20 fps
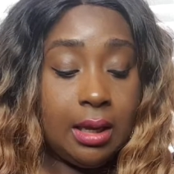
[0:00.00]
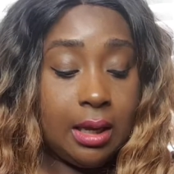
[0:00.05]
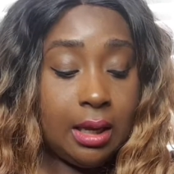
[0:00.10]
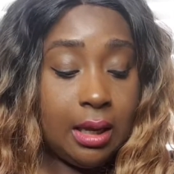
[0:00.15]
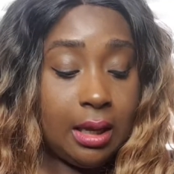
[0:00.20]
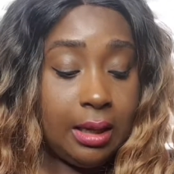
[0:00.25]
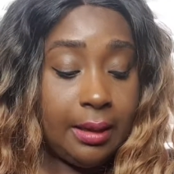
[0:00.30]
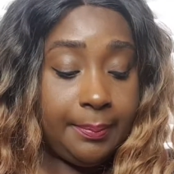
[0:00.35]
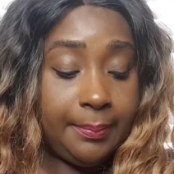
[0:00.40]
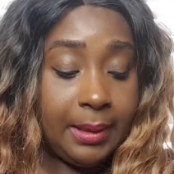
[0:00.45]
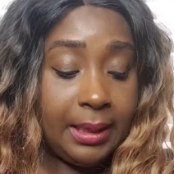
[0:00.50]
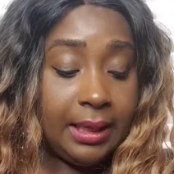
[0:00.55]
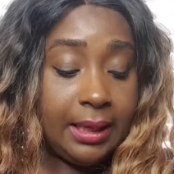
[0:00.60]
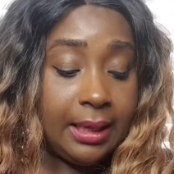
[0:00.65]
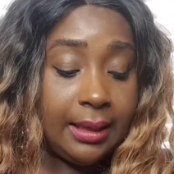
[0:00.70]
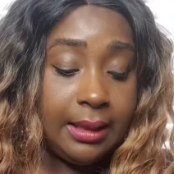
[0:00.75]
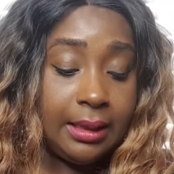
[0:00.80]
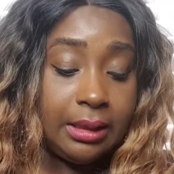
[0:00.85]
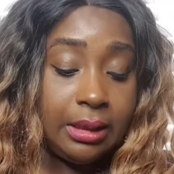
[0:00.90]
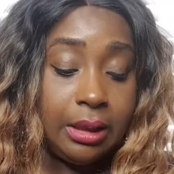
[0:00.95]
But yeah,
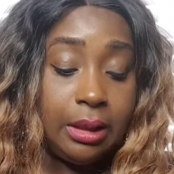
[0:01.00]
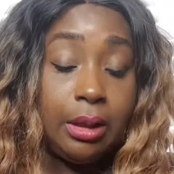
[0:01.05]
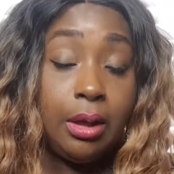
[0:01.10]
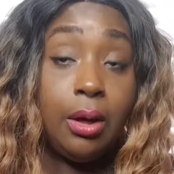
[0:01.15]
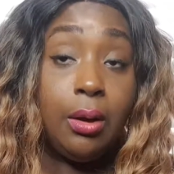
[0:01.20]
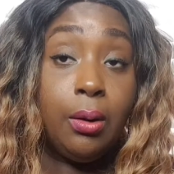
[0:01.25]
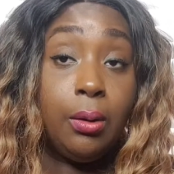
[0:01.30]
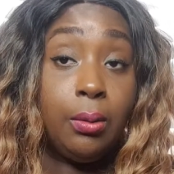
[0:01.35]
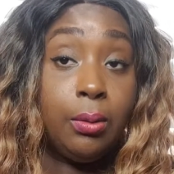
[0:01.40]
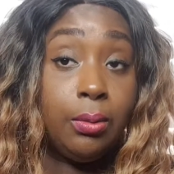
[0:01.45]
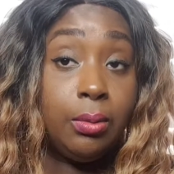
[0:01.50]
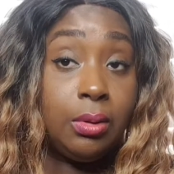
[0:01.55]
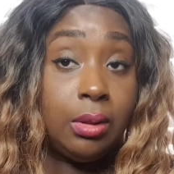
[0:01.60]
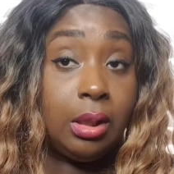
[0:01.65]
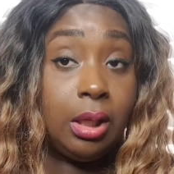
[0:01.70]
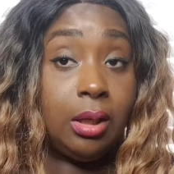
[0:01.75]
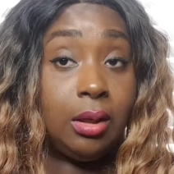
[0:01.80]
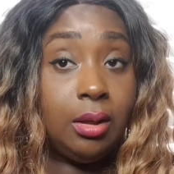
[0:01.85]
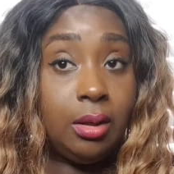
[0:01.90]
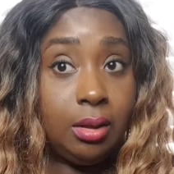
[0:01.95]
there's loads,
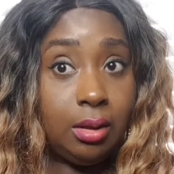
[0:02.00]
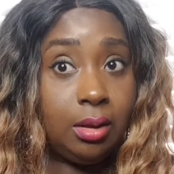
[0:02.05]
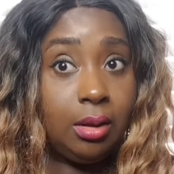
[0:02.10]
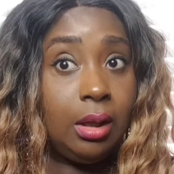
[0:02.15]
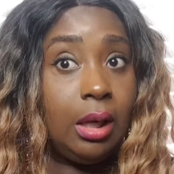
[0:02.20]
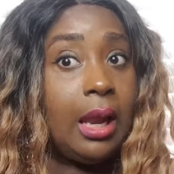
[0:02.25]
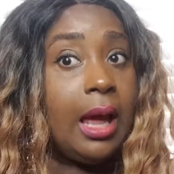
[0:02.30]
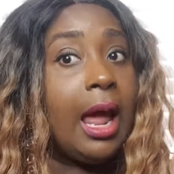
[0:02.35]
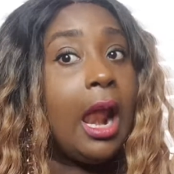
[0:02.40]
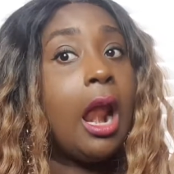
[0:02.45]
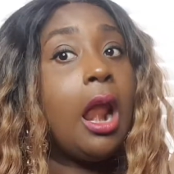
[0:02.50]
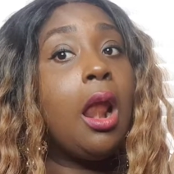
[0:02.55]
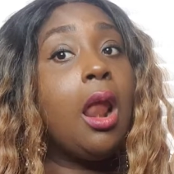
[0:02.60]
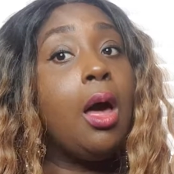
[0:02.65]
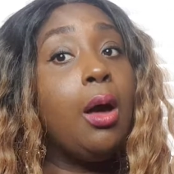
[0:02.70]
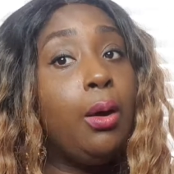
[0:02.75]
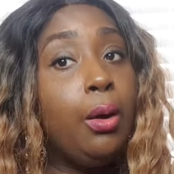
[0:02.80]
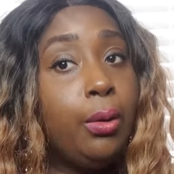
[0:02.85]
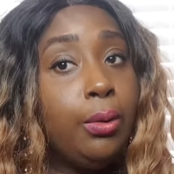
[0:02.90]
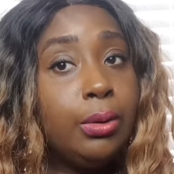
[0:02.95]
like
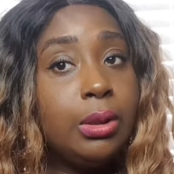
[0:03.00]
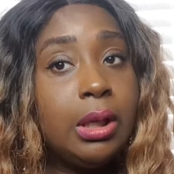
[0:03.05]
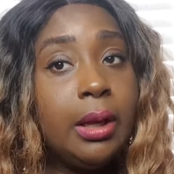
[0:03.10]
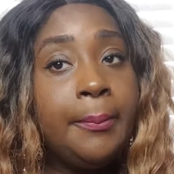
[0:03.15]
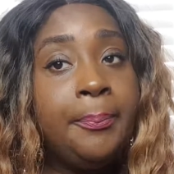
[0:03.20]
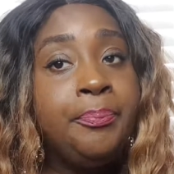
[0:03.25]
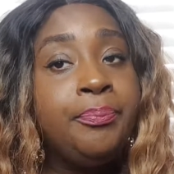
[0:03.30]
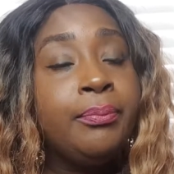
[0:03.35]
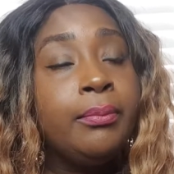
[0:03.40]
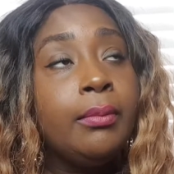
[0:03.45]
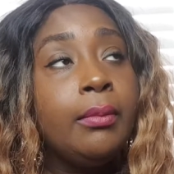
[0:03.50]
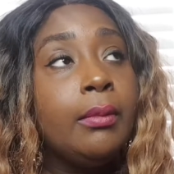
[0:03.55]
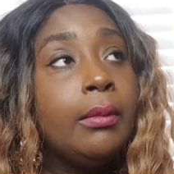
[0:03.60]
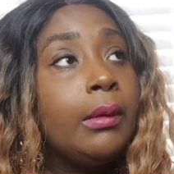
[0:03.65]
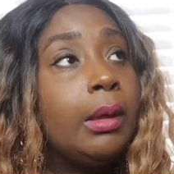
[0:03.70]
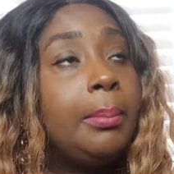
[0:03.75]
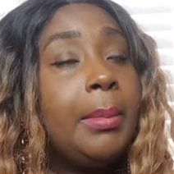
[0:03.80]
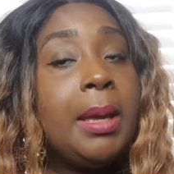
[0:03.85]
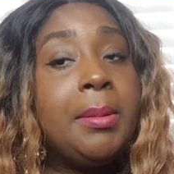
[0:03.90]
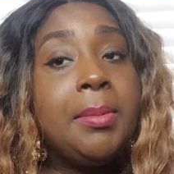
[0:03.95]
loads,
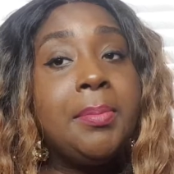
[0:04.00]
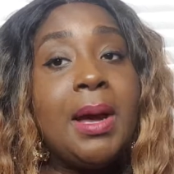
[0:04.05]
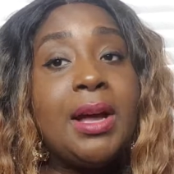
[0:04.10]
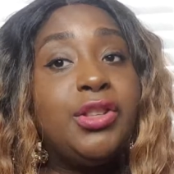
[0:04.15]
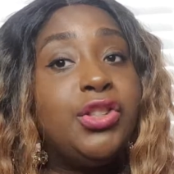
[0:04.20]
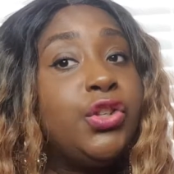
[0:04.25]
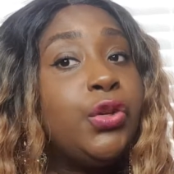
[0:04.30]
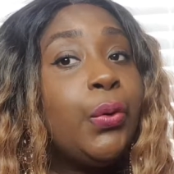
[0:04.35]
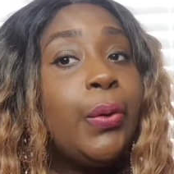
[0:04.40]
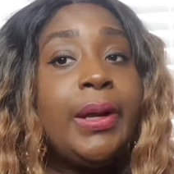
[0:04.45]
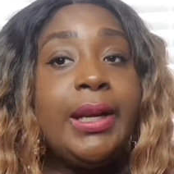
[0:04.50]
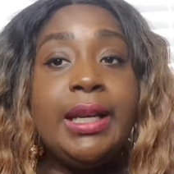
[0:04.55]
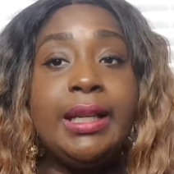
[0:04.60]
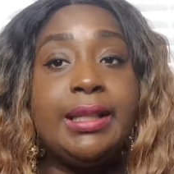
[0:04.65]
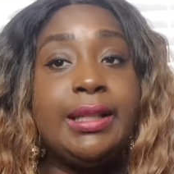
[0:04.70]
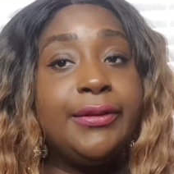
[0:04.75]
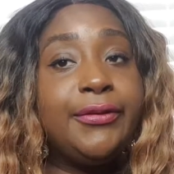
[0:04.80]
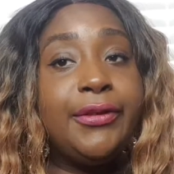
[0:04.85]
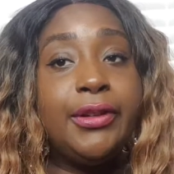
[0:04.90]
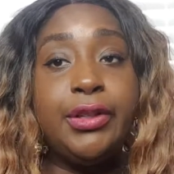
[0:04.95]
maybe about 20
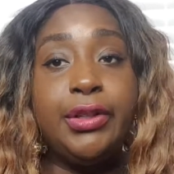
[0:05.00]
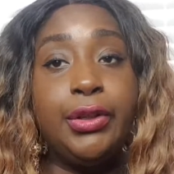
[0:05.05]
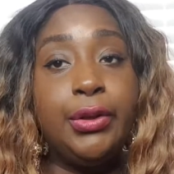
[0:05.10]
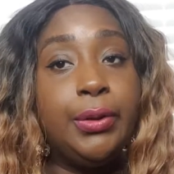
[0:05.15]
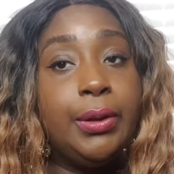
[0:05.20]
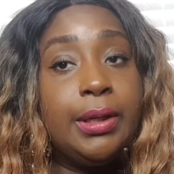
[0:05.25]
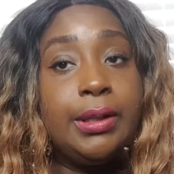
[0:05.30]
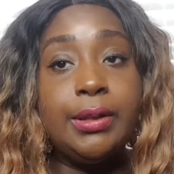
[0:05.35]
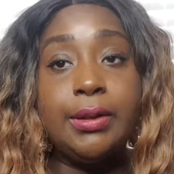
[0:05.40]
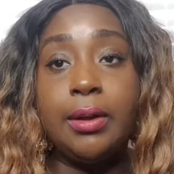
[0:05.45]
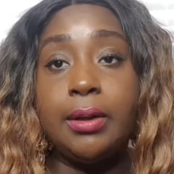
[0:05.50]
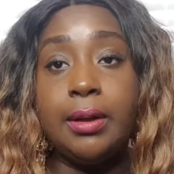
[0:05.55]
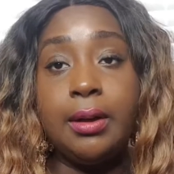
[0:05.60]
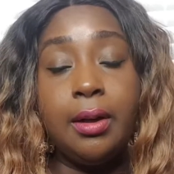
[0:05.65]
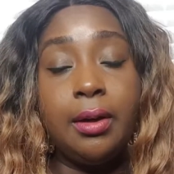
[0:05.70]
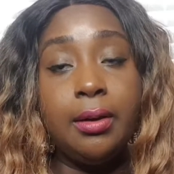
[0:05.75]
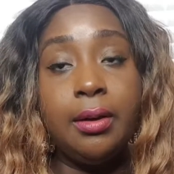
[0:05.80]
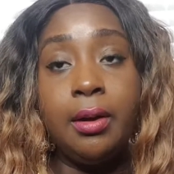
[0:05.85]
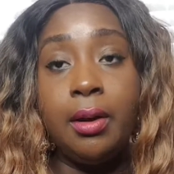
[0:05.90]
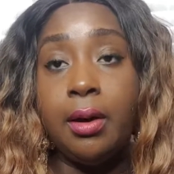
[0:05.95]
different units
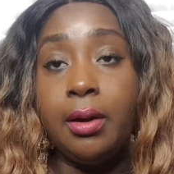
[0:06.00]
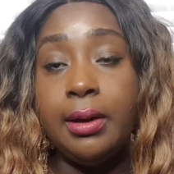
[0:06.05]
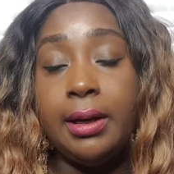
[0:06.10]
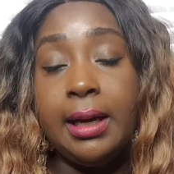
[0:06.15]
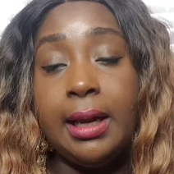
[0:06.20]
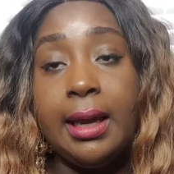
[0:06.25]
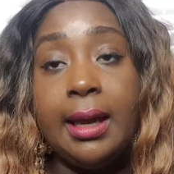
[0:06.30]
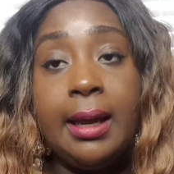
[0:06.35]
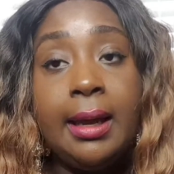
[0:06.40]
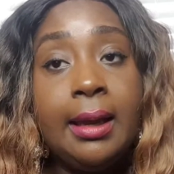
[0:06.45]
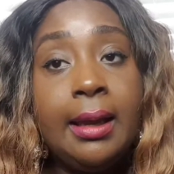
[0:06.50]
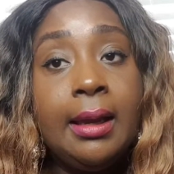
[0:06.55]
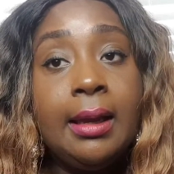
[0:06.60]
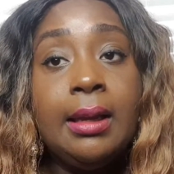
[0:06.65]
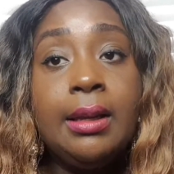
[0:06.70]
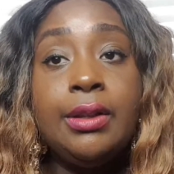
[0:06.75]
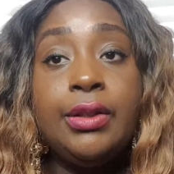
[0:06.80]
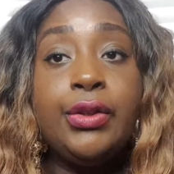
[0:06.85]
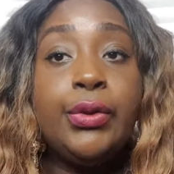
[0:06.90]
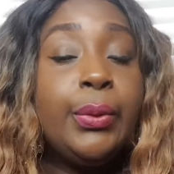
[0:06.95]
on there.
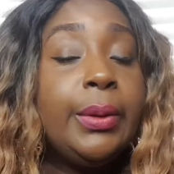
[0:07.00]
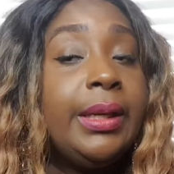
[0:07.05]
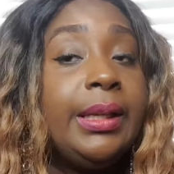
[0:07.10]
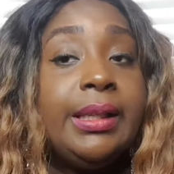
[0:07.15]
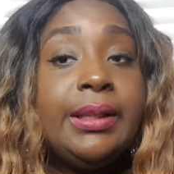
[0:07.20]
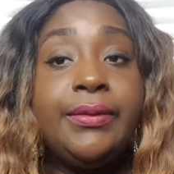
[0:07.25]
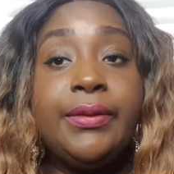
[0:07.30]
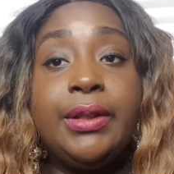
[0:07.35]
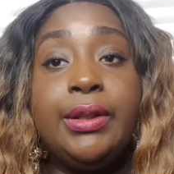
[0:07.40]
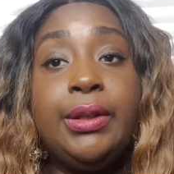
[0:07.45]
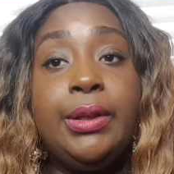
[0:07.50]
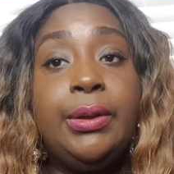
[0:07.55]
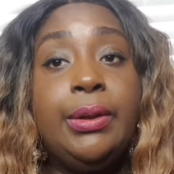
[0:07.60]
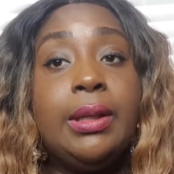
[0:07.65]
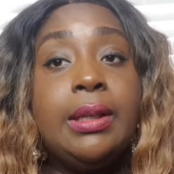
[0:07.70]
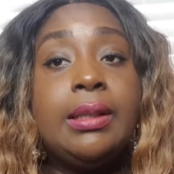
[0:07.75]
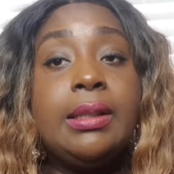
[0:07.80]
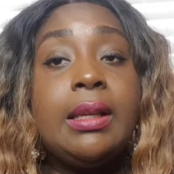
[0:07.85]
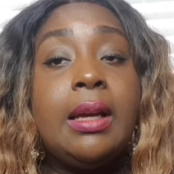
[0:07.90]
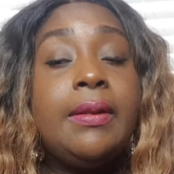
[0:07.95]
20 different
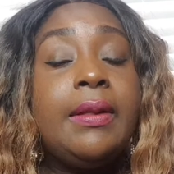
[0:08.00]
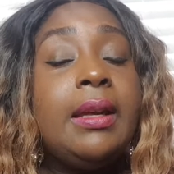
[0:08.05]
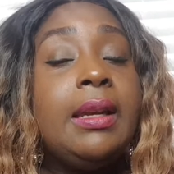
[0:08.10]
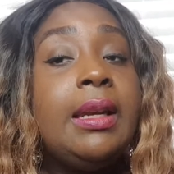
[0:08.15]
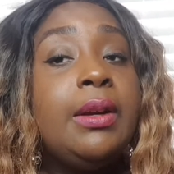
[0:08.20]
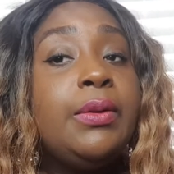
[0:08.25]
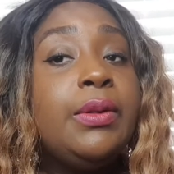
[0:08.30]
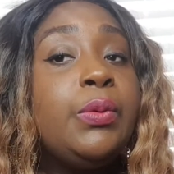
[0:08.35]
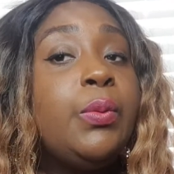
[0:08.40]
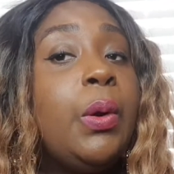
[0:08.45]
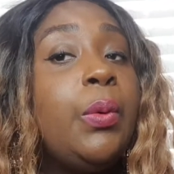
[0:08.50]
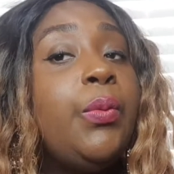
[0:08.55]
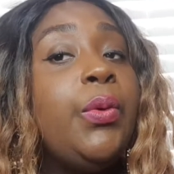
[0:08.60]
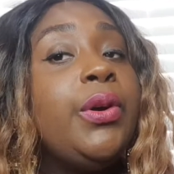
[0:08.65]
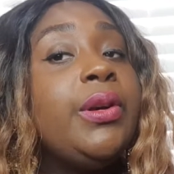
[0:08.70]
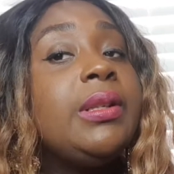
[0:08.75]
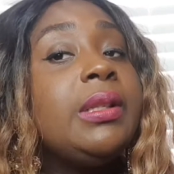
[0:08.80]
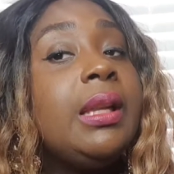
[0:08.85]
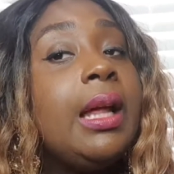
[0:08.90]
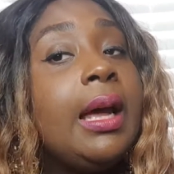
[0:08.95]
units. I think there was one where
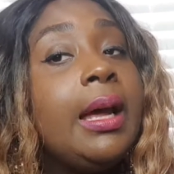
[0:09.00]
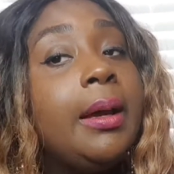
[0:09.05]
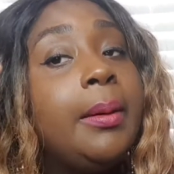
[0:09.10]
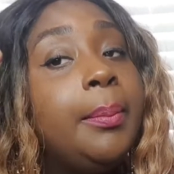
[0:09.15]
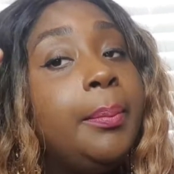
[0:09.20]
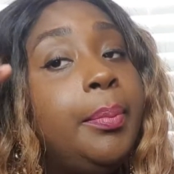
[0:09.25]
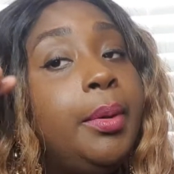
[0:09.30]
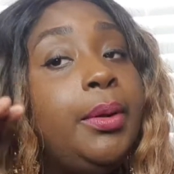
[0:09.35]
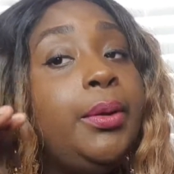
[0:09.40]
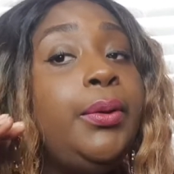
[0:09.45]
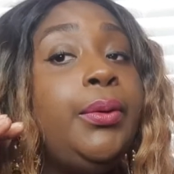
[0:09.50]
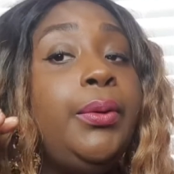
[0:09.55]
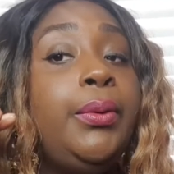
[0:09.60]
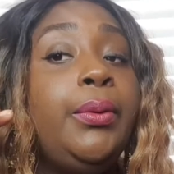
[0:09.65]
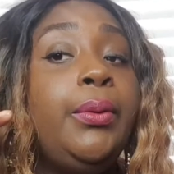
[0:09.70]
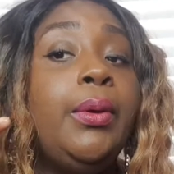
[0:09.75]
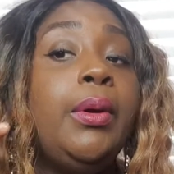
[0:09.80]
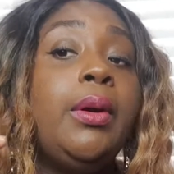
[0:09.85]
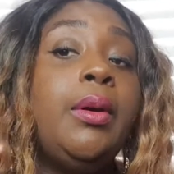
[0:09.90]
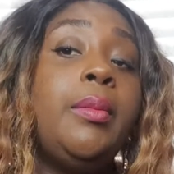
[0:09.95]
it's like blue,
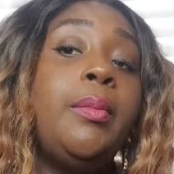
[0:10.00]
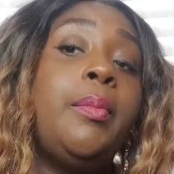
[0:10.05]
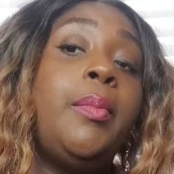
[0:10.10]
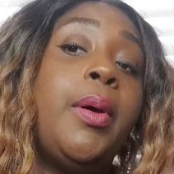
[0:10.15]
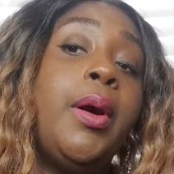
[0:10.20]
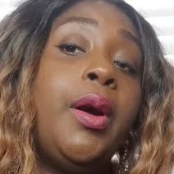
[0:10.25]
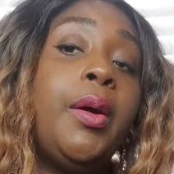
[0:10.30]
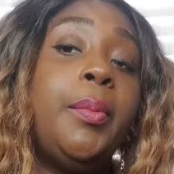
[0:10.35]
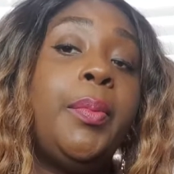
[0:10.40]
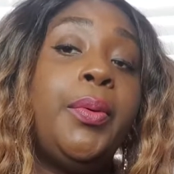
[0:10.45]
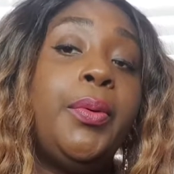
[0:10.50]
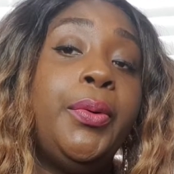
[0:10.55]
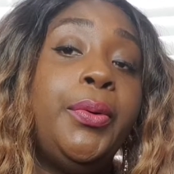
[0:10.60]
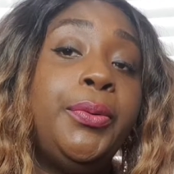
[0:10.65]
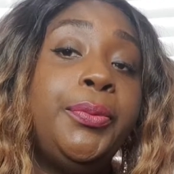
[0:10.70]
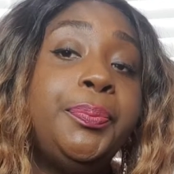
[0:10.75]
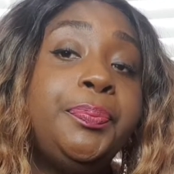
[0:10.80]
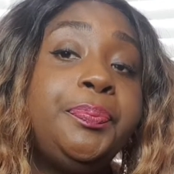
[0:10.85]
purple,